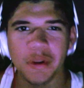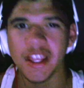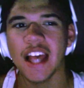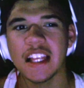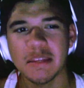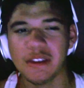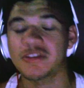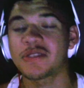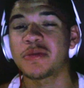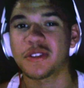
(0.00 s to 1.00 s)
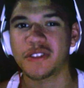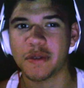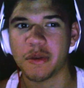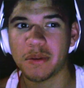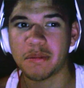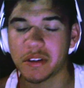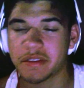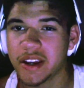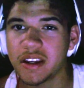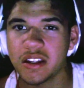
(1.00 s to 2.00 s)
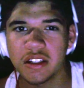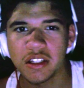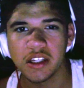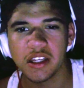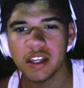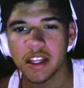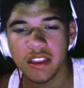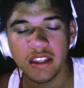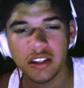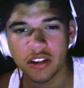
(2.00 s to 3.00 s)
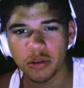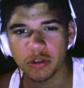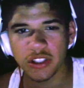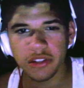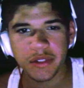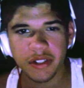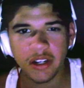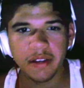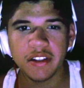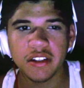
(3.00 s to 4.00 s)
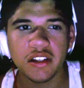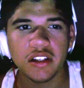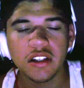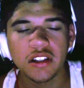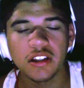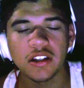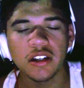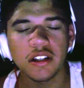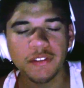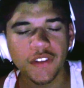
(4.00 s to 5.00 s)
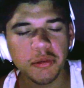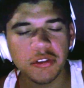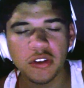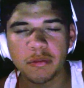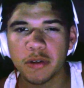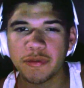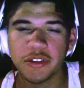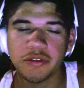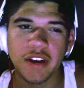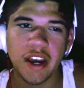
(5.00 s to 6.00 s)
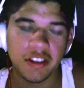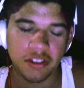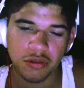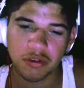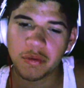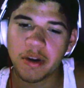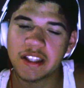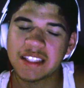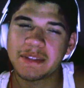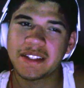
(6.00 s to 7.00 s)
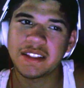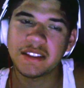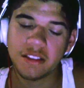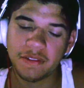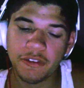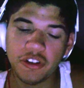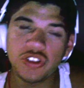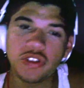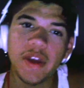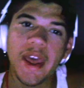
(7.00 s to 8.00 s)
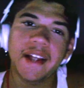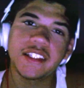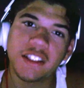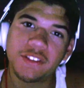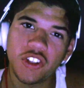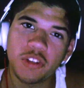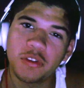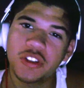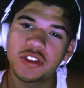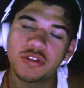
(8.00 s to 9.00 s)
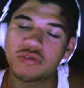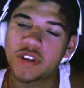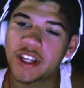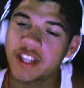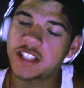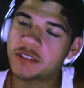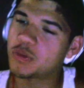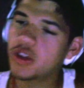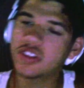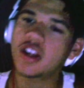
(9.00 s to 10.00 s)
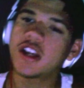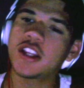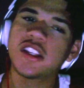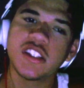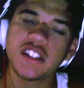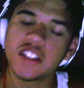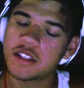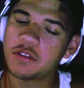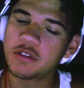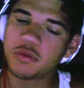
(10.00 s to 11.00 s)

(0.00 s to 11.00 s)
Which I find it has to become a superhero film at one point, right? And I think it all works out here. I mean, the the film is no perfect ride story wise. I mean, the first two acts of the film is great. It's well done.